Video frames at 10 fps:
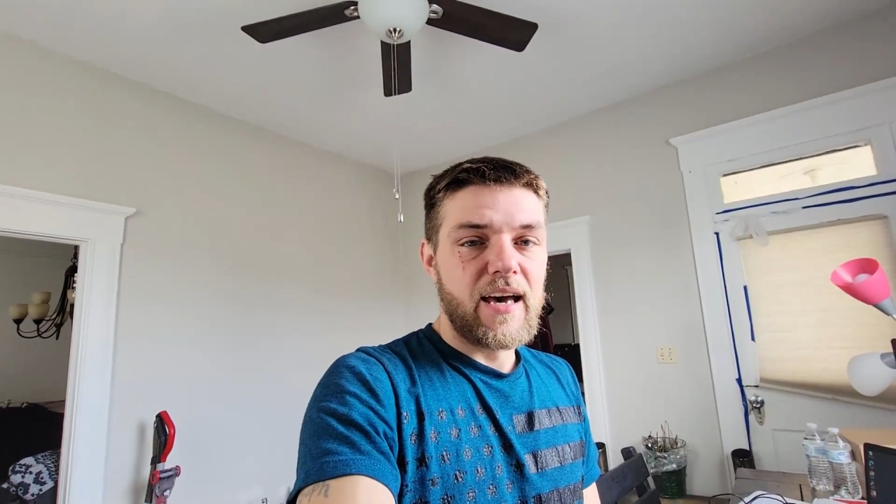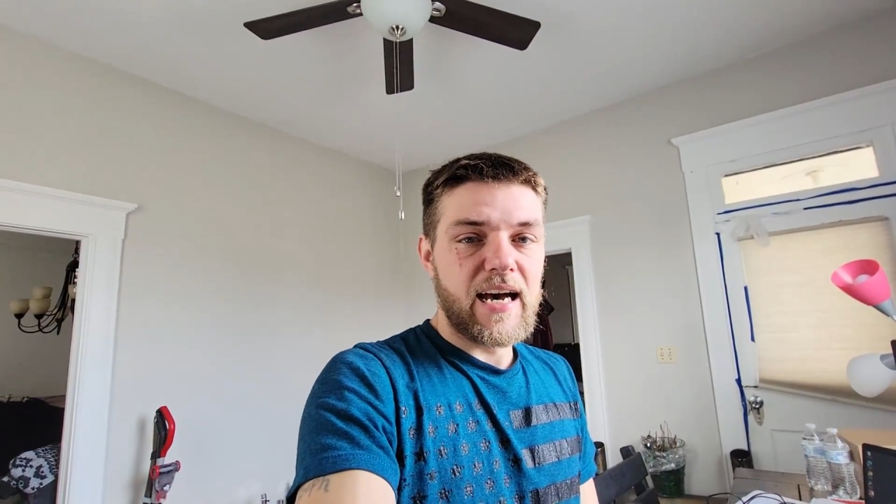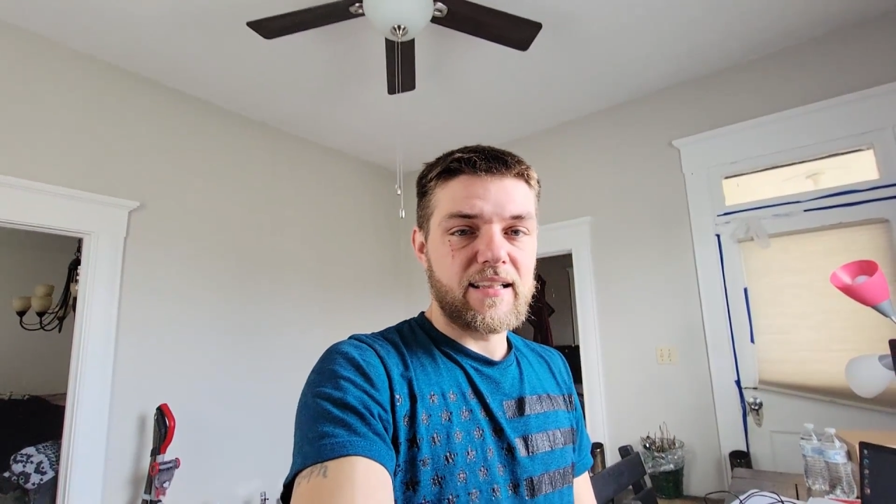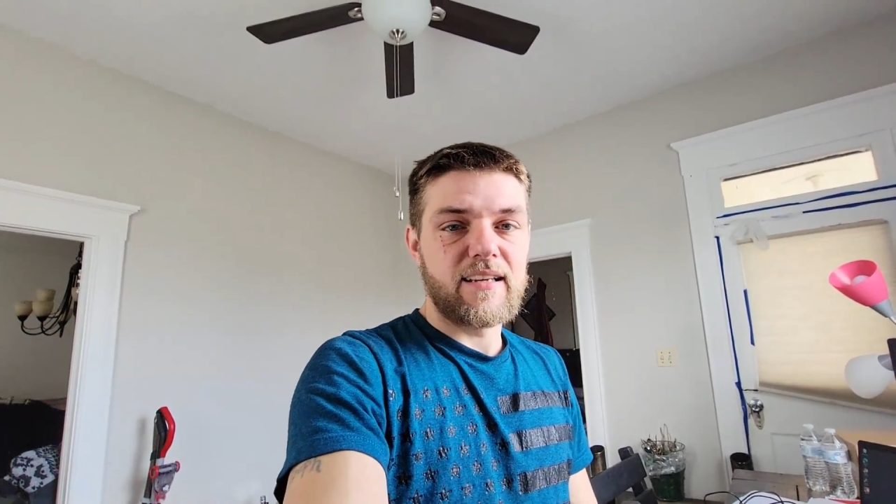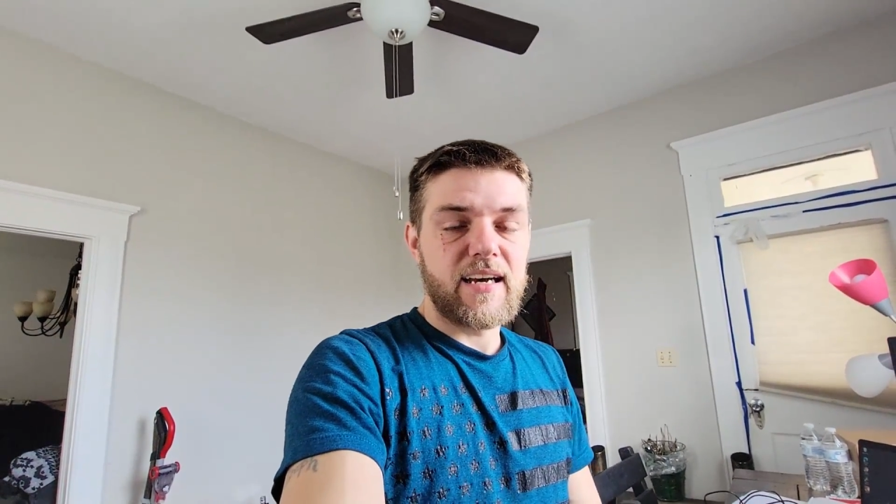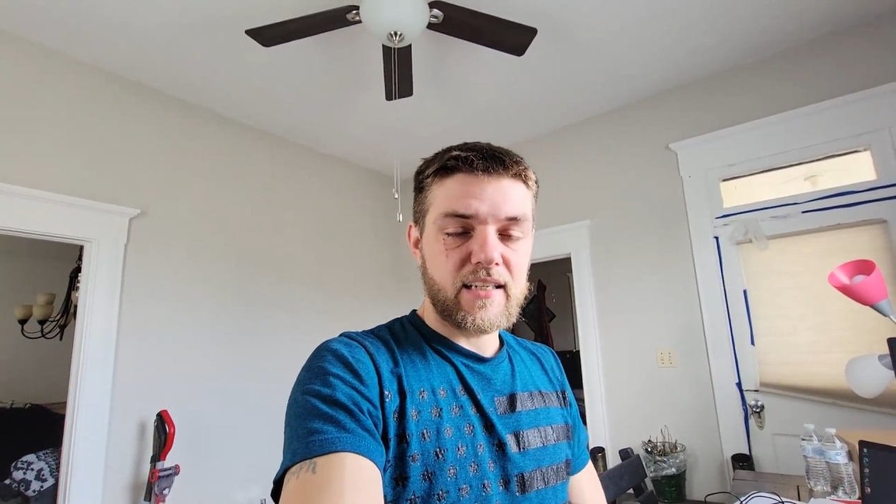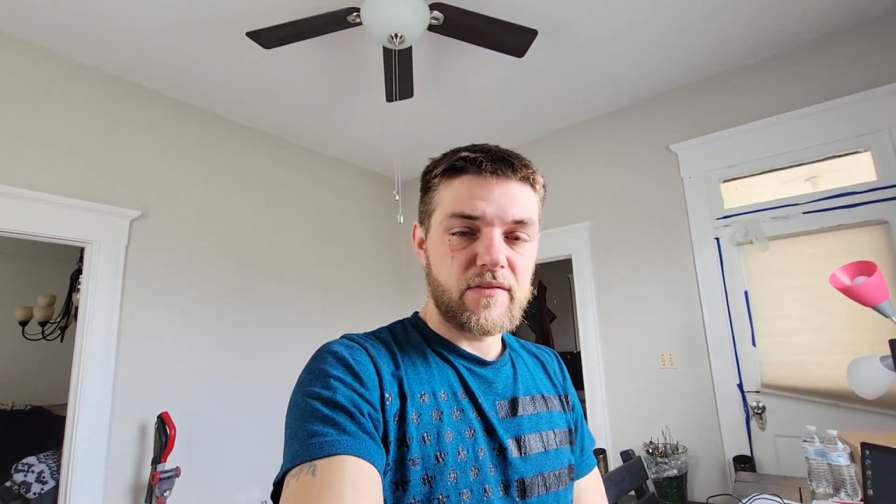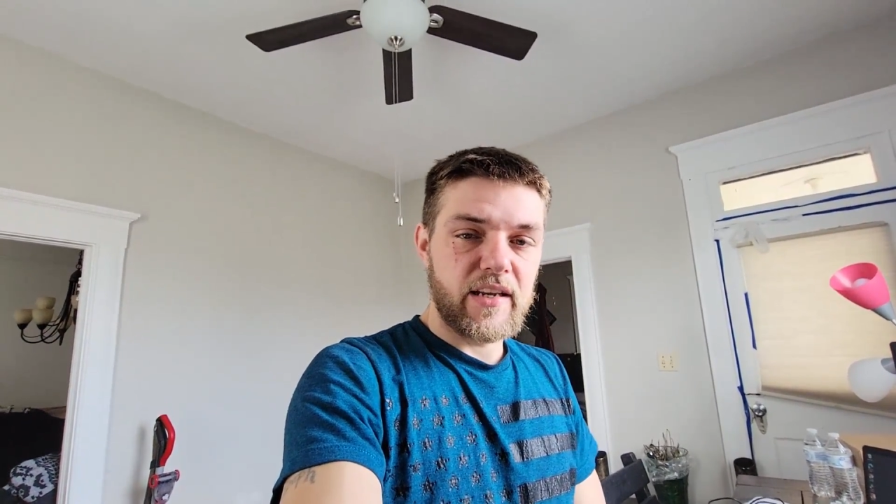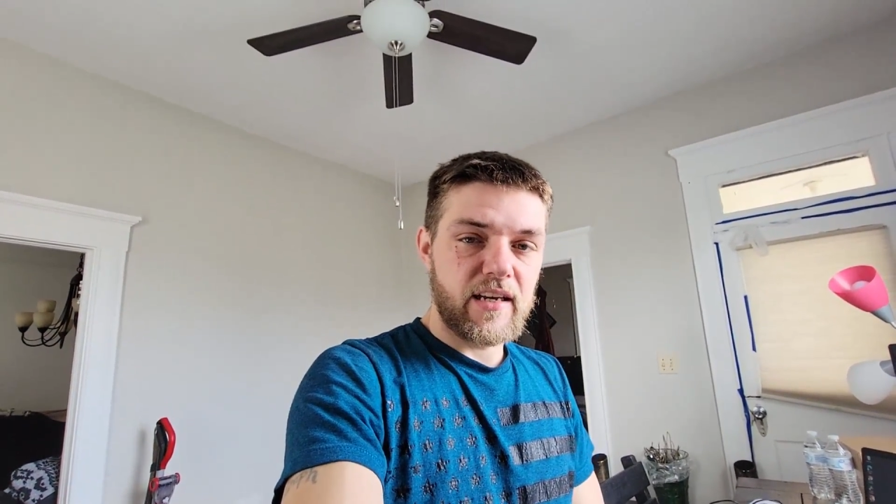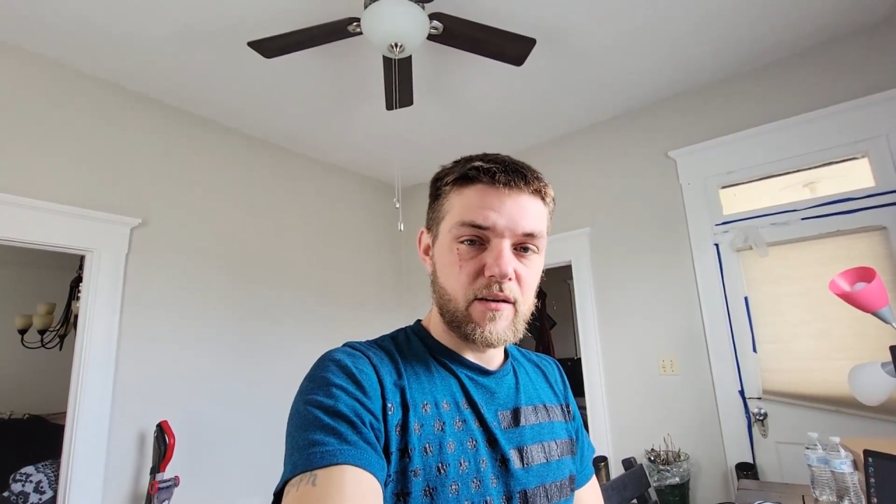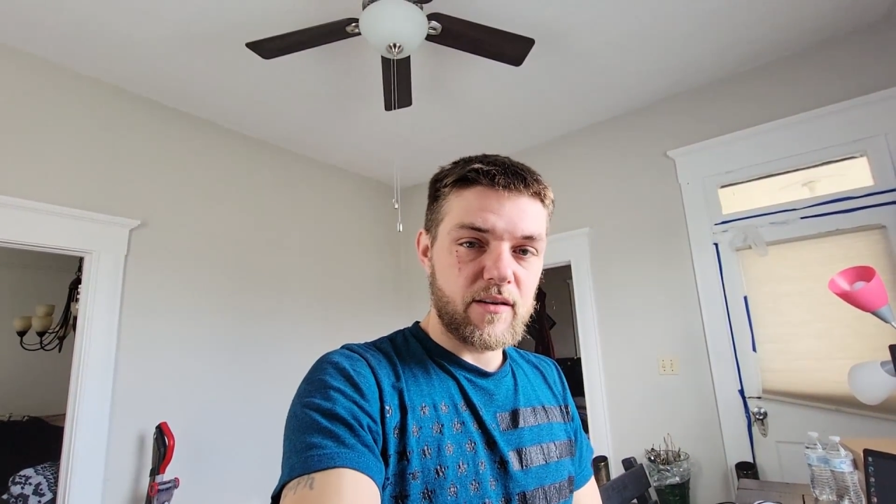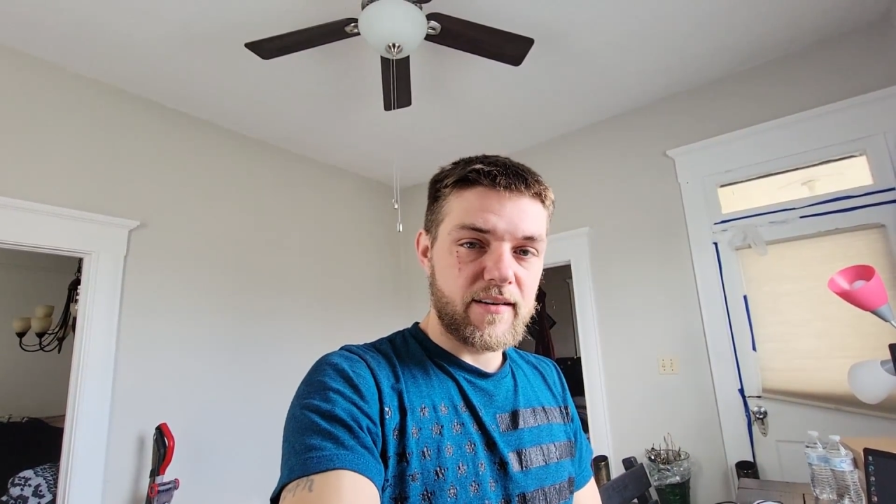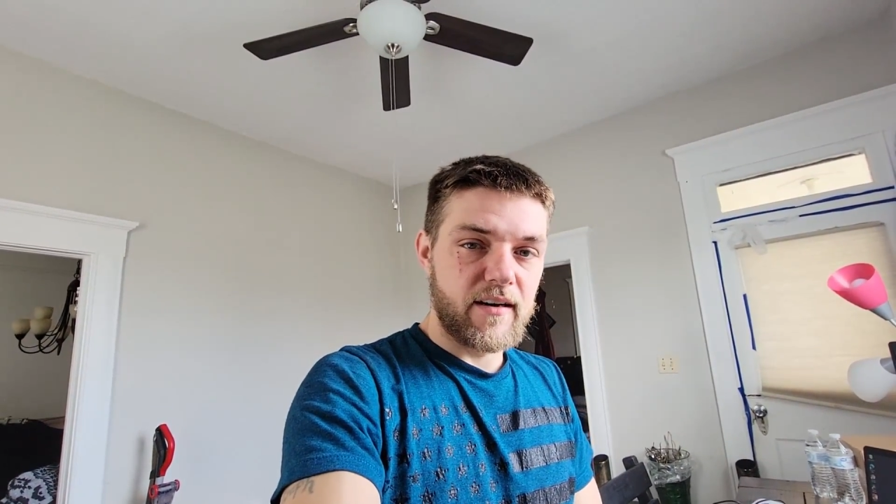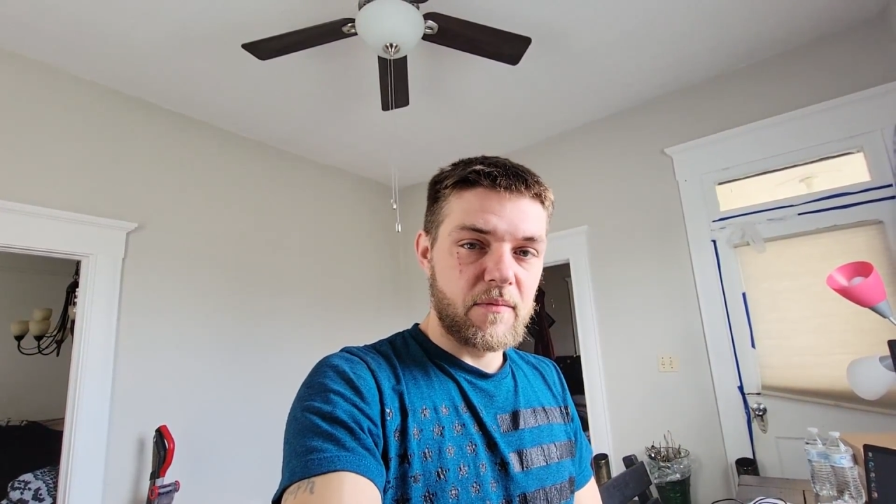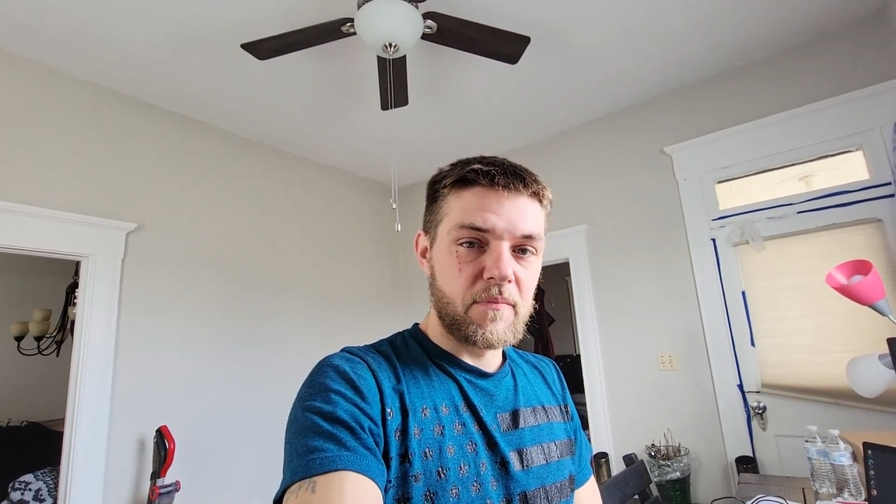at the next video to
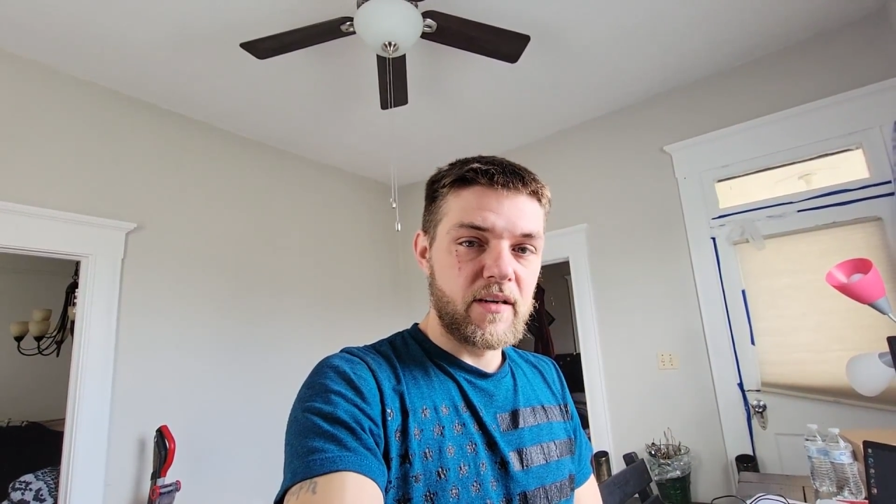come.